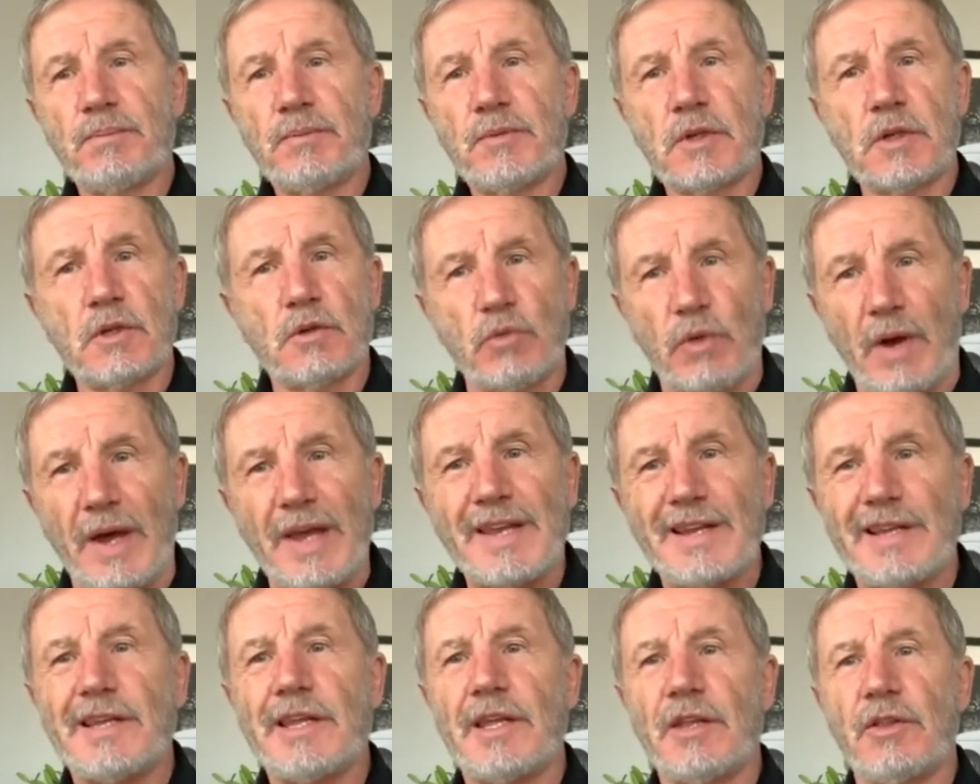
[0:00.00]

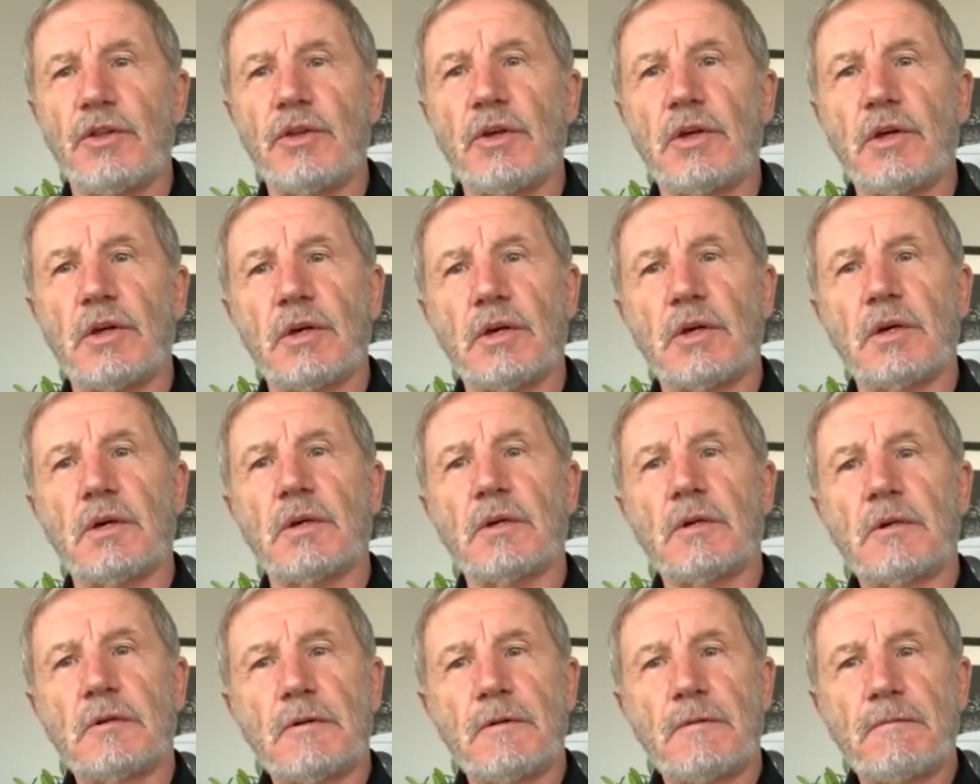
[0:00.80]
greatly
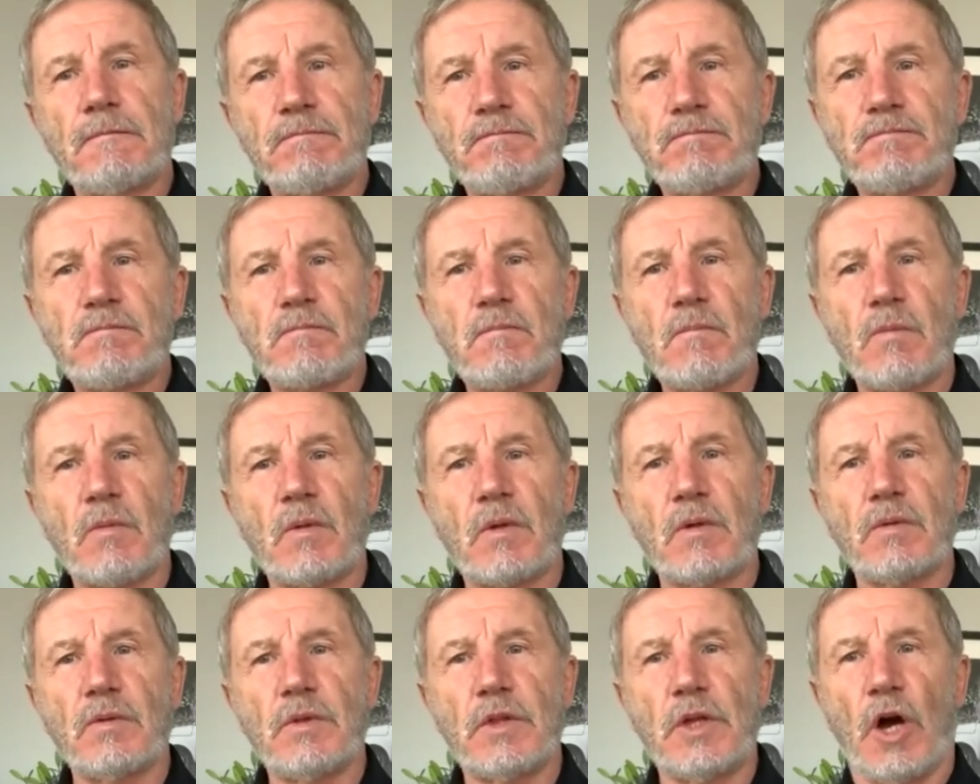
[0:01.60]

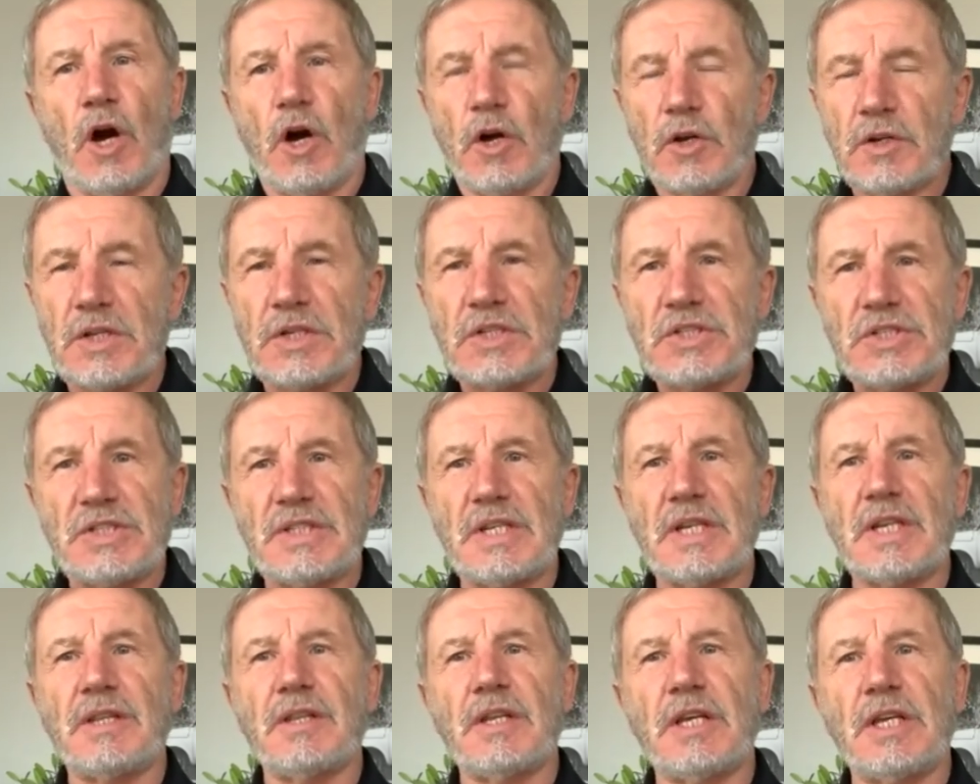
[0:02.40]
the
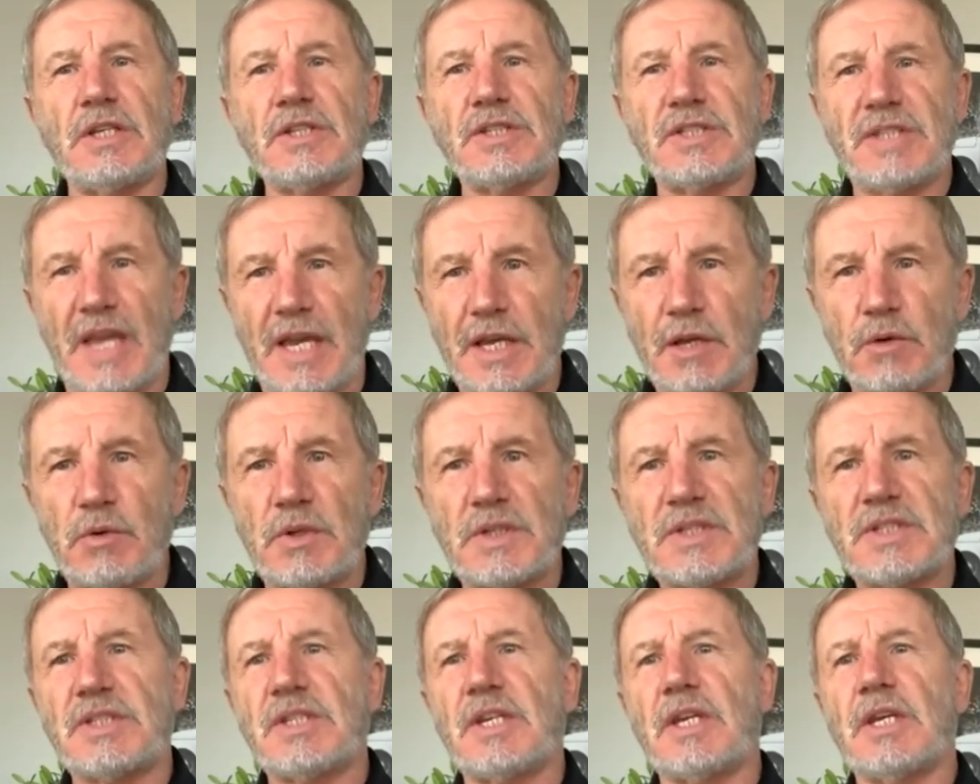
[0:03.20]
honesty, the
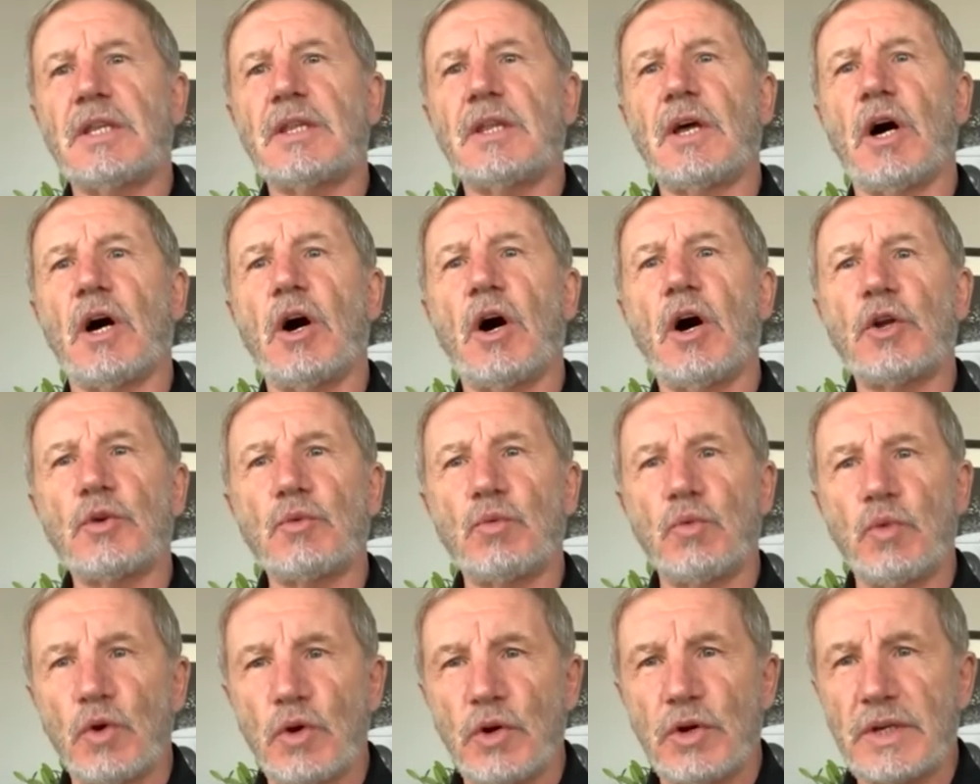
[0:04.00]
integrity, the
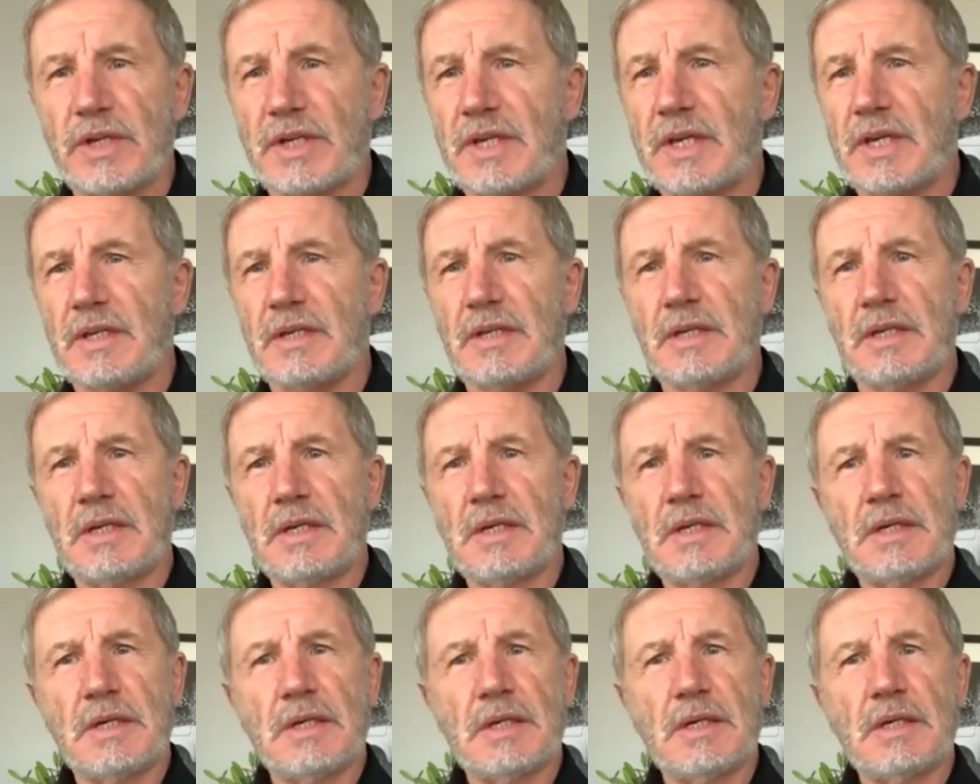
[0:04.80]
hard-working
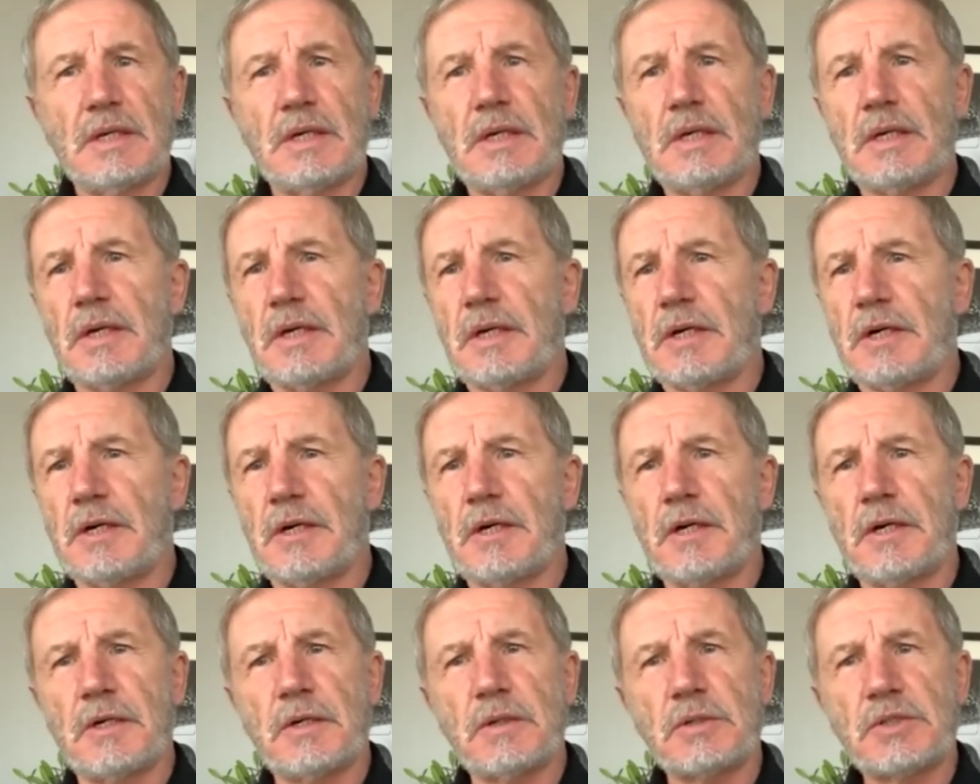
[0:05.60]

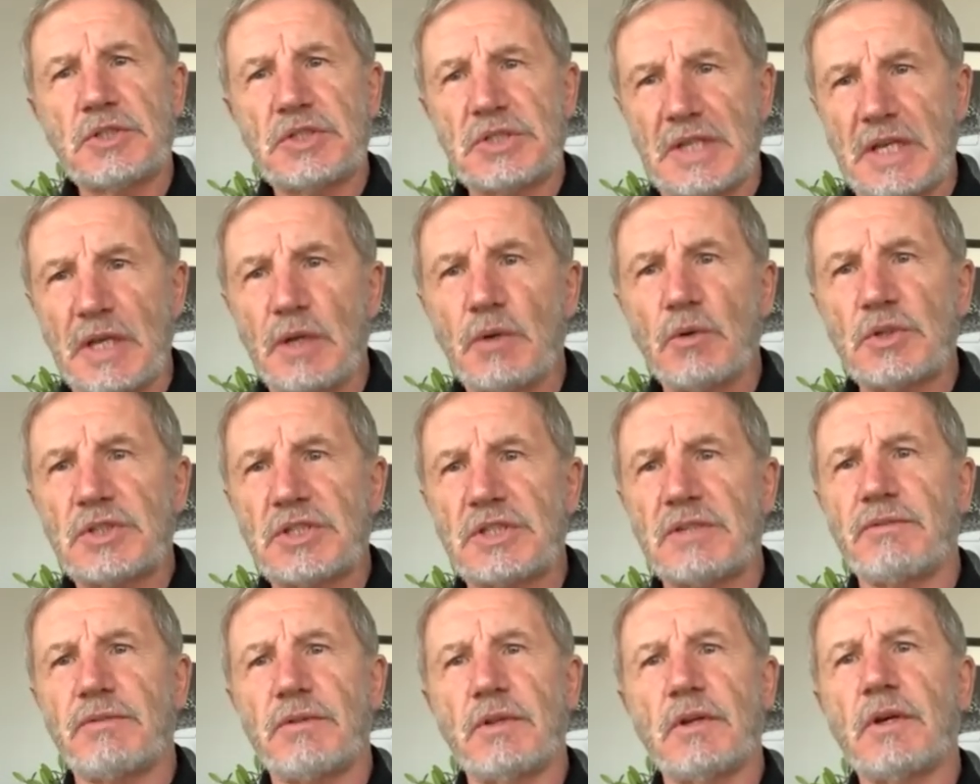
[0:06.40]
skills
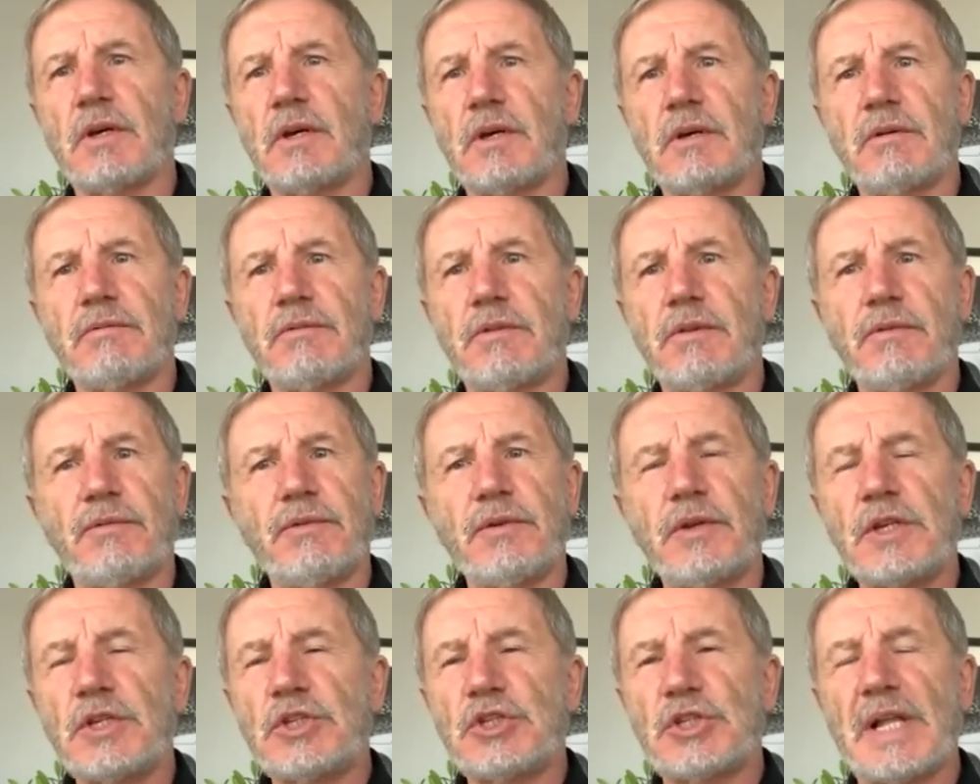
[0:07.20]
of the
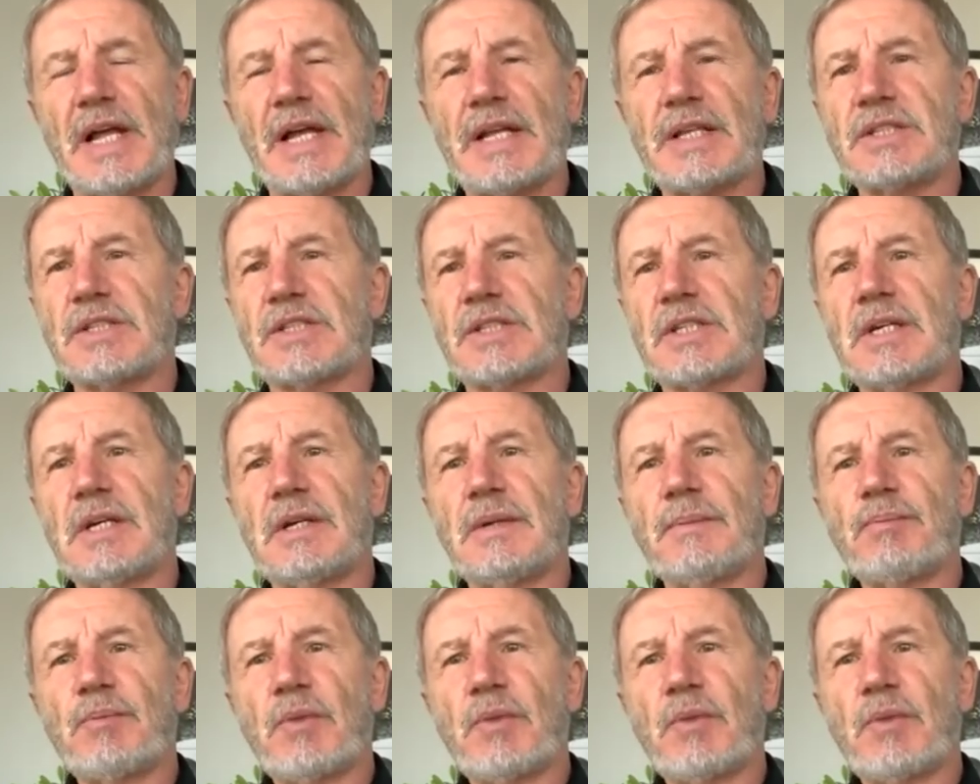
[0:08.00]
Finnish lads.